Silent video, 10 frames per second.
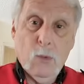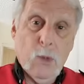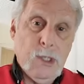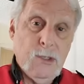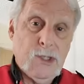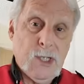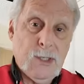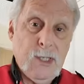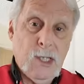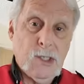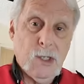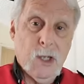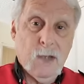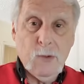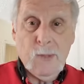When you shut the engine
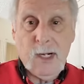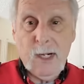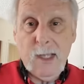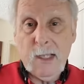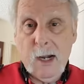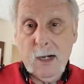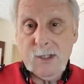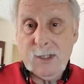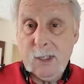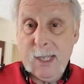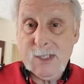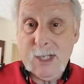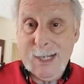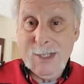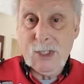off, humidity in the air still
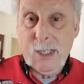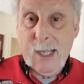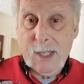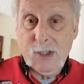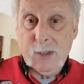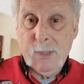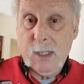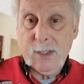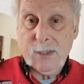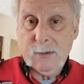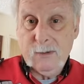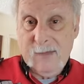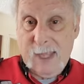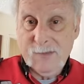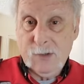gets into the engine because the
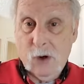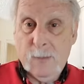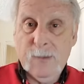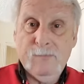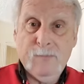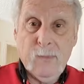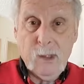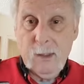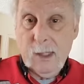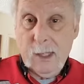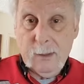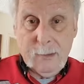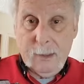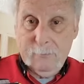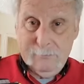valves are open
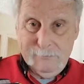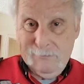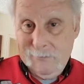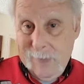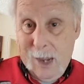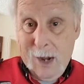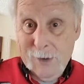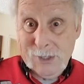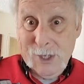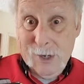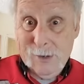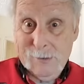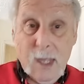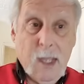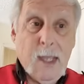and air is there.
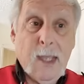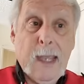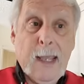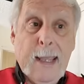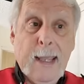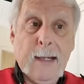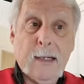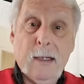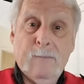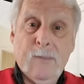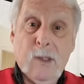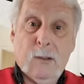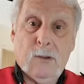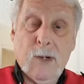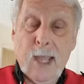It
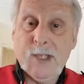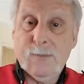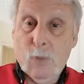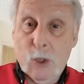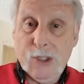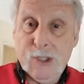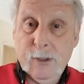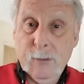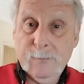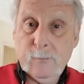creates moisture.